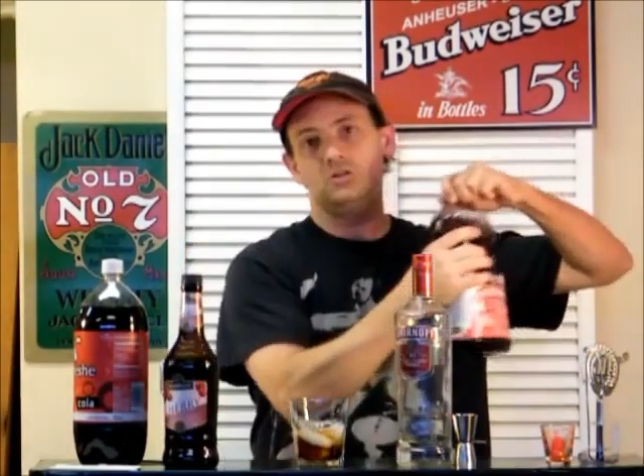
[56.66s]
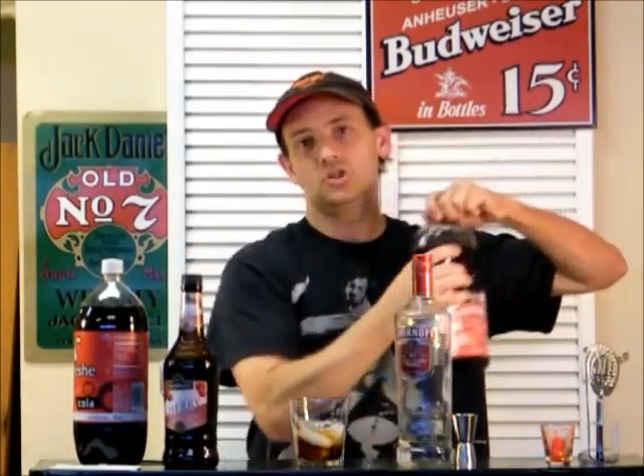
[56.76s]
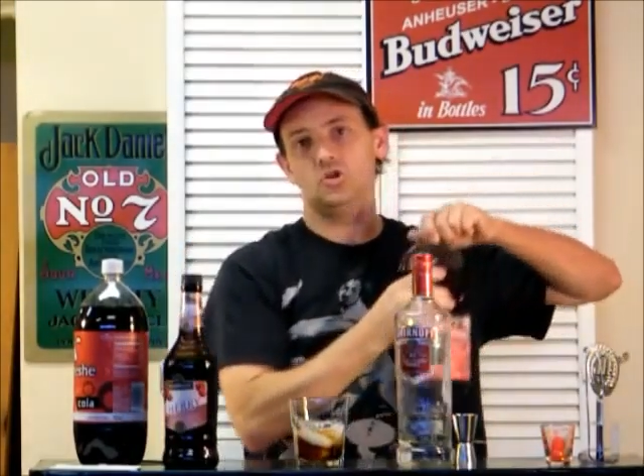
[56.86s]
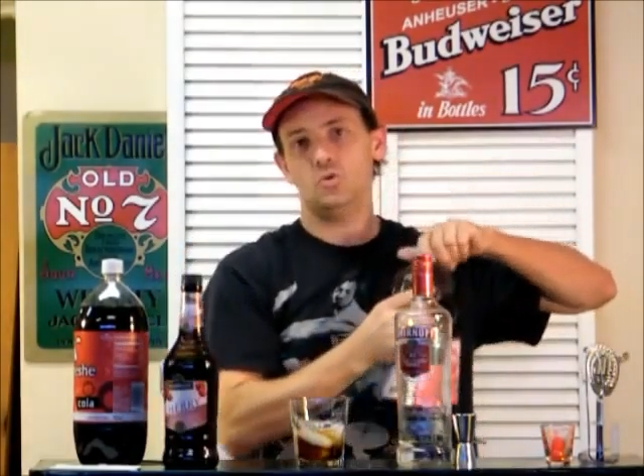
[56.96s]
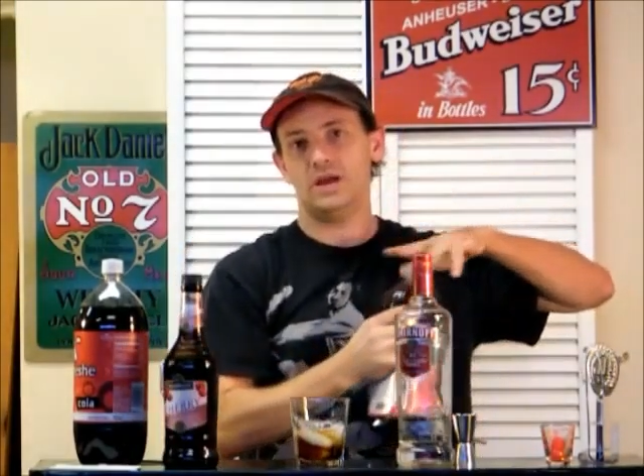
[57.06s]

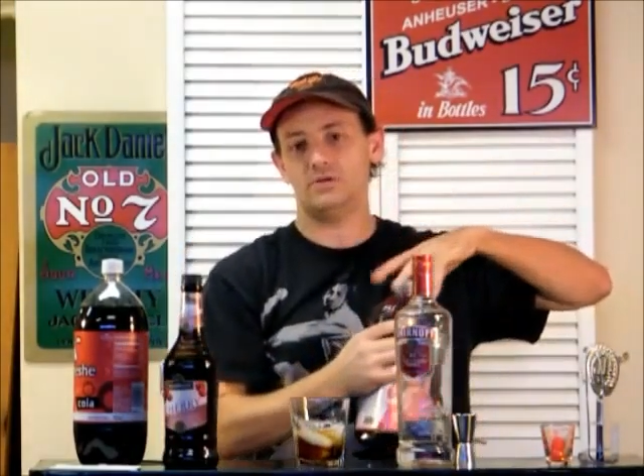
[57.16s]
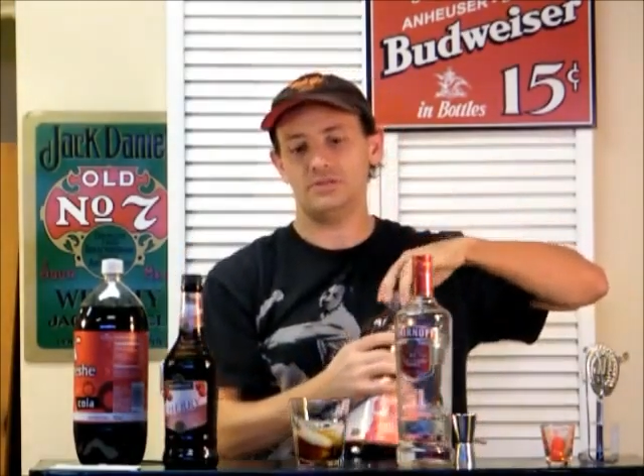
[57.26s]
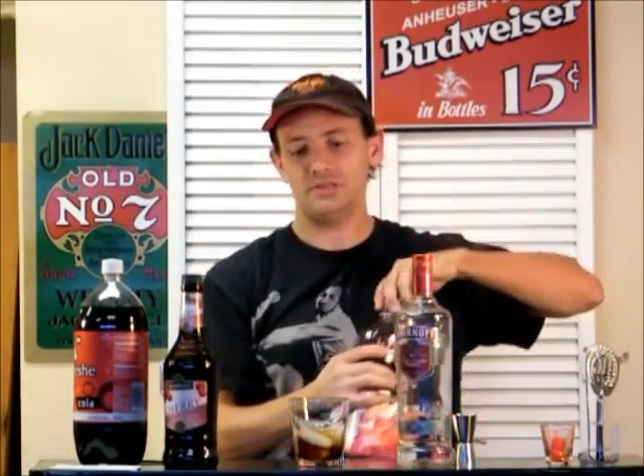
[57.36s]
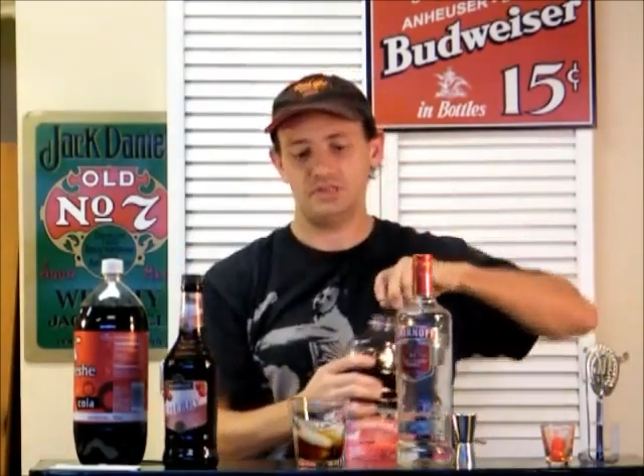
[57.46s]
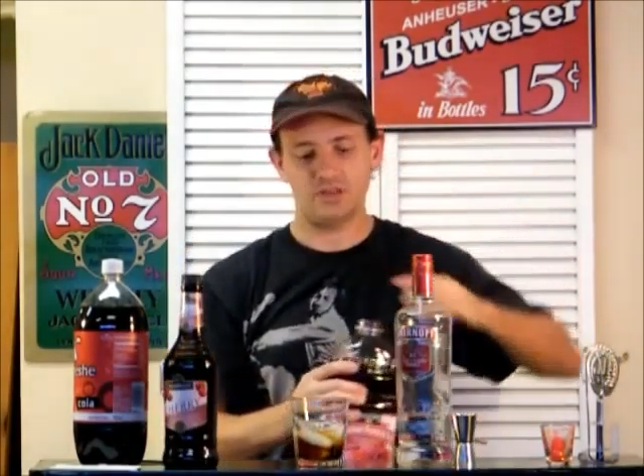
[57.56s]
two
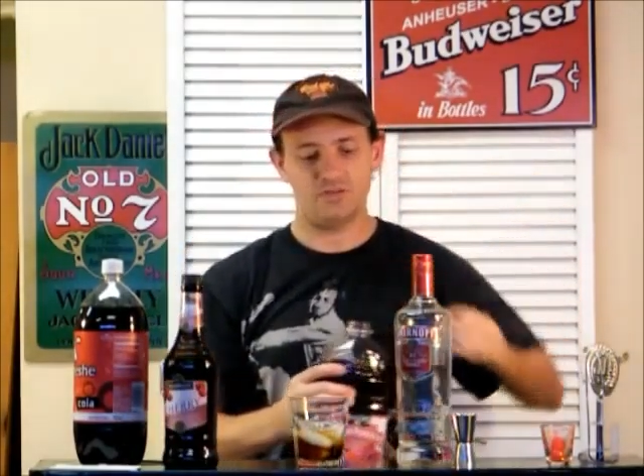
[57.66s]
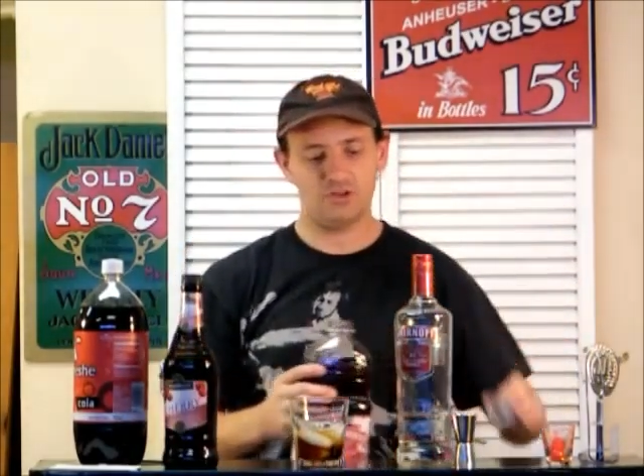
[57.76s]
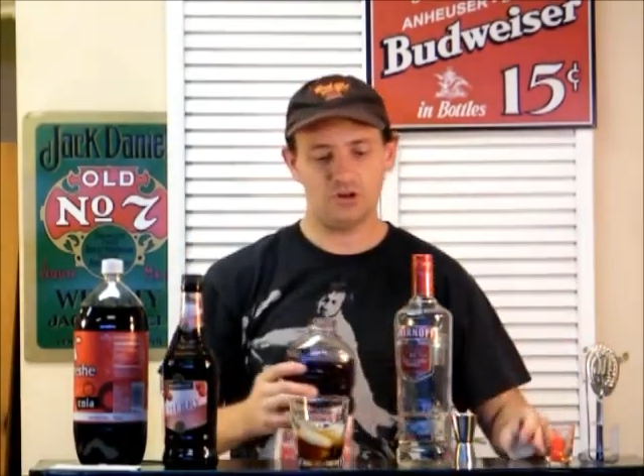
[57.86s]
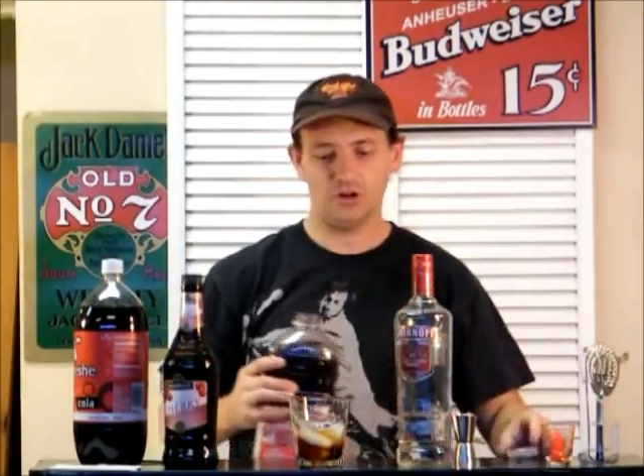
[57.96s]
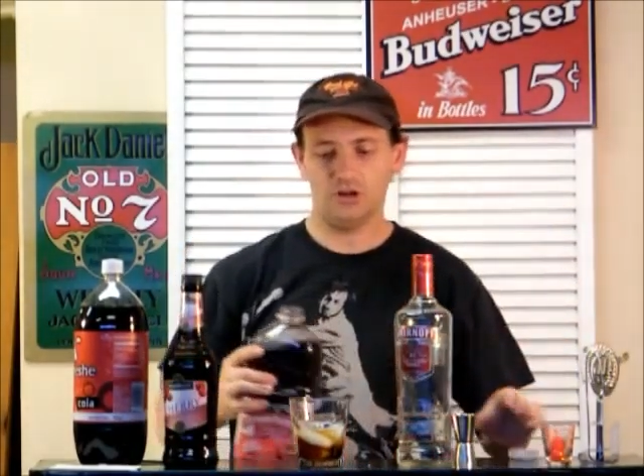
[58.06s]
ounces of
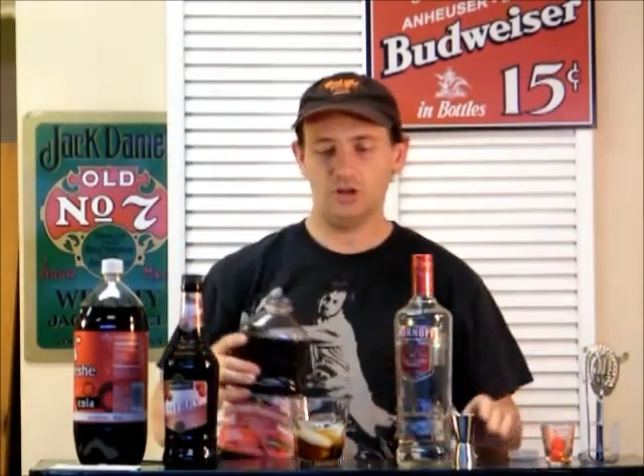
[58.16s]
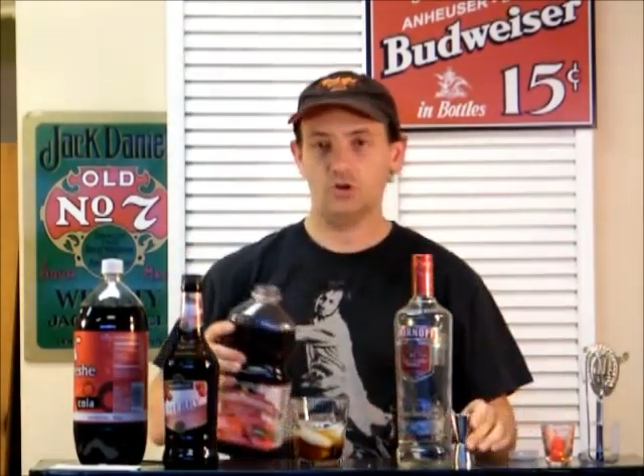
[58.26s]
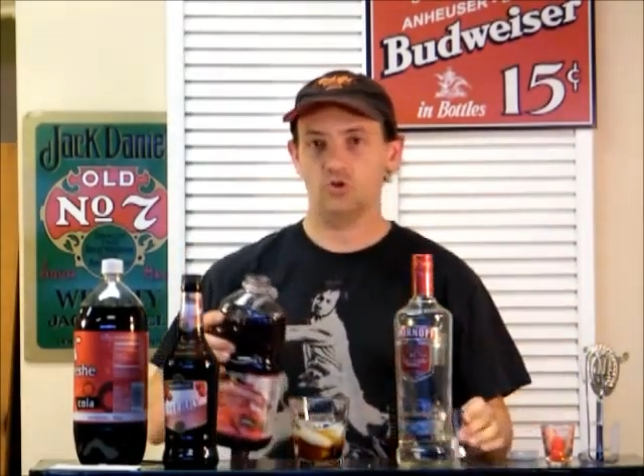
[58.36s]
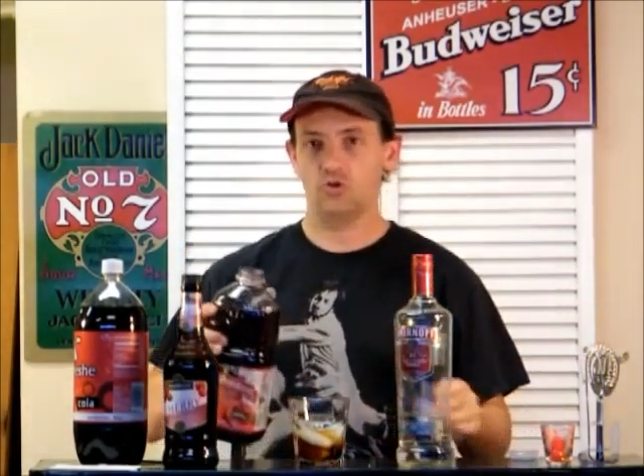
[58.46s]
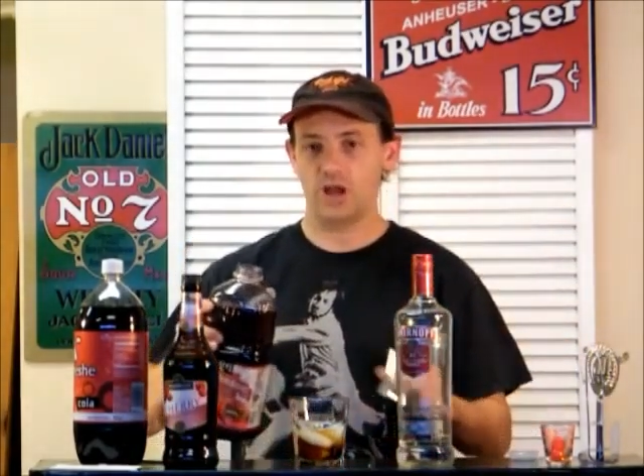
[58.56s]
your
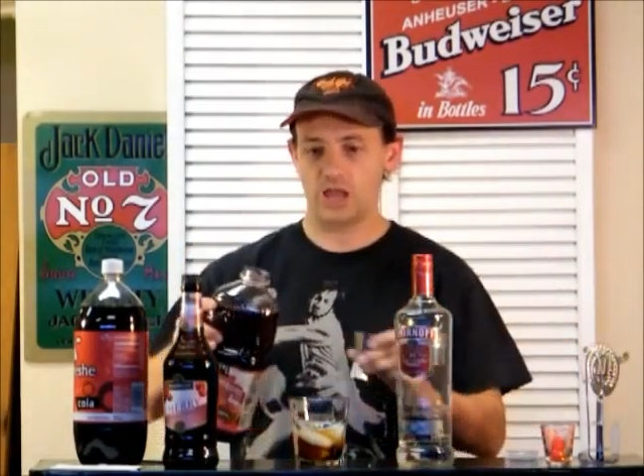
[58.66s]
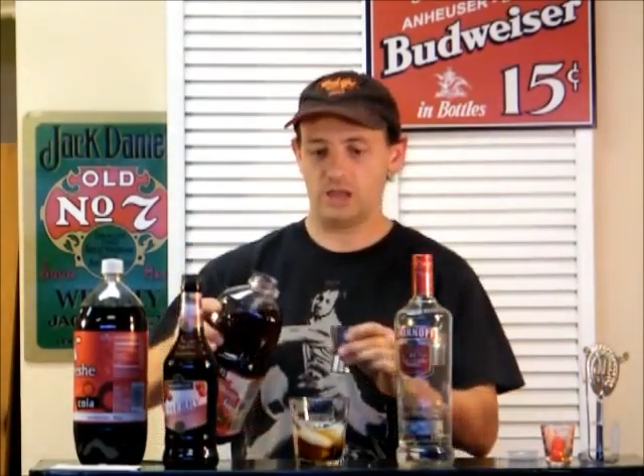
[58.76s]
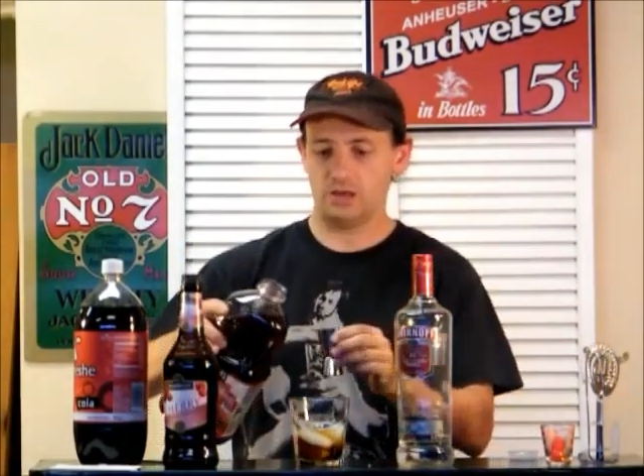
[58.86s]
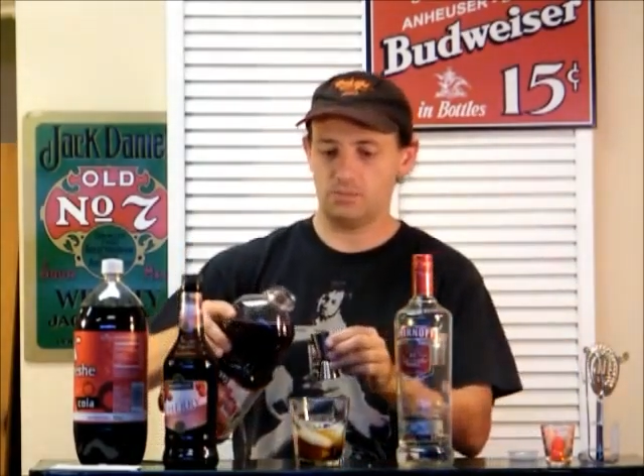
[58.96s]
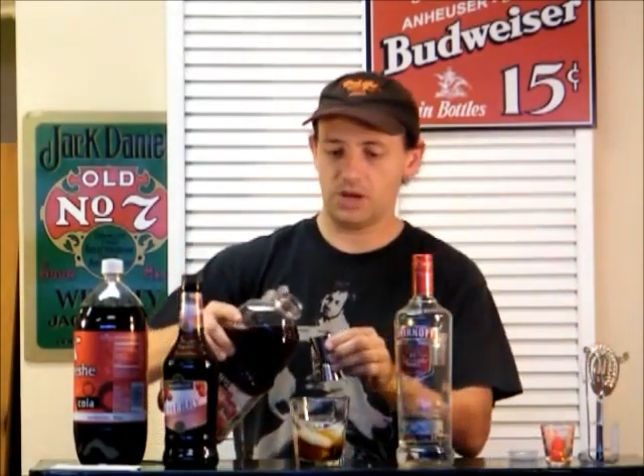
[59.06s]

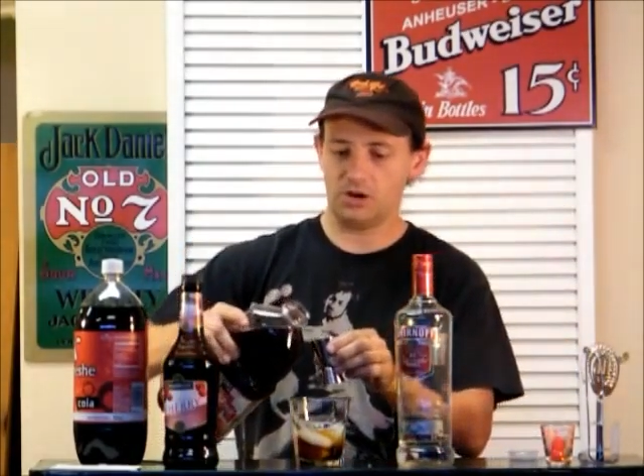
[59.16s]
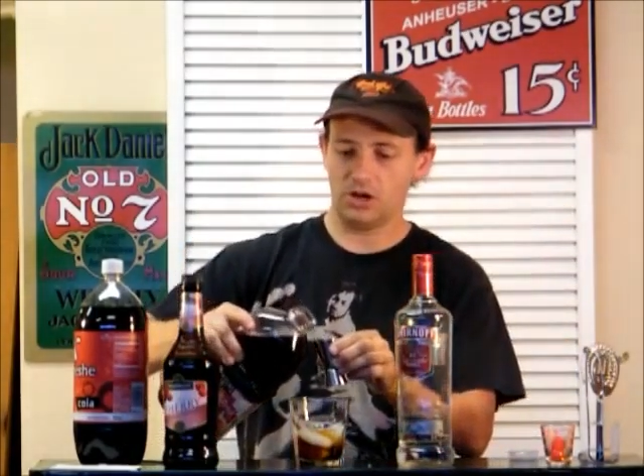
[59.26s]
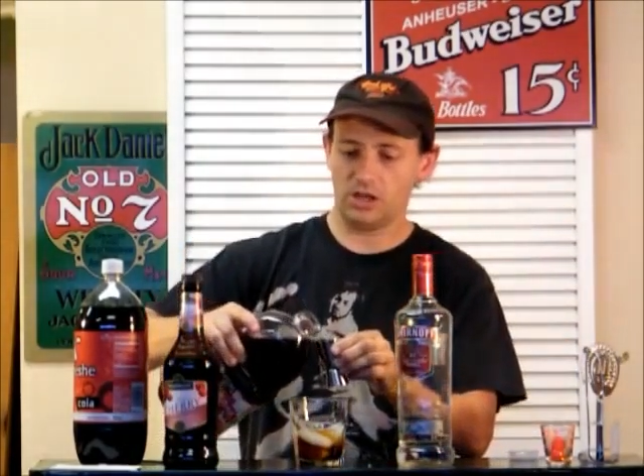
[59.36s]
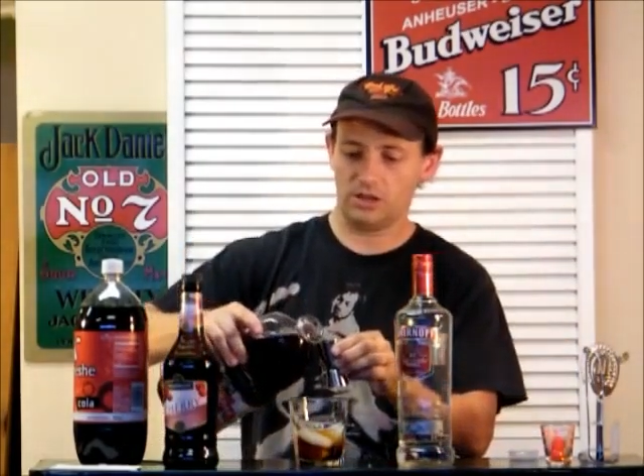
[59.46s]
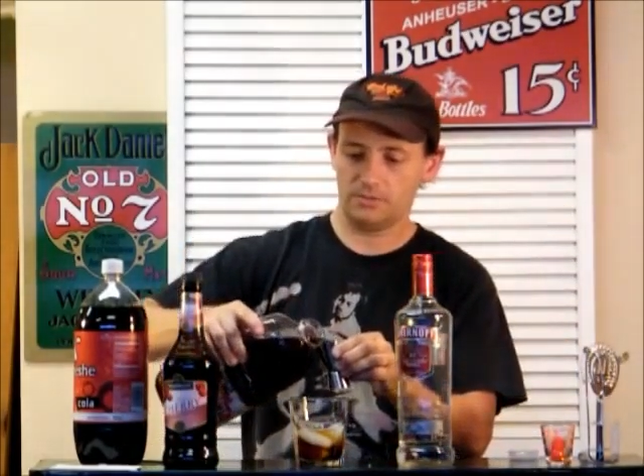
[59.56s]

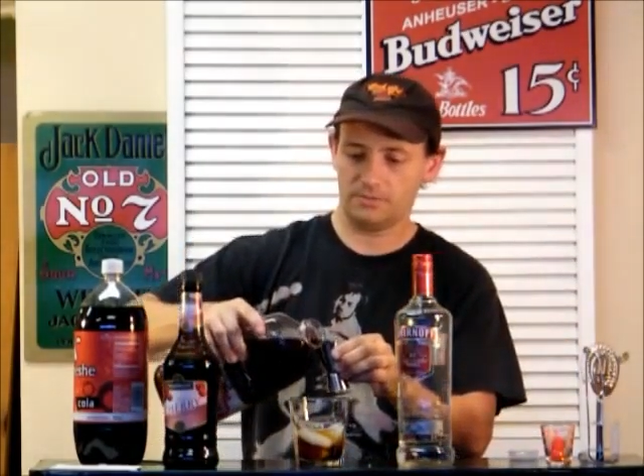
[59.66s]
Cranberry.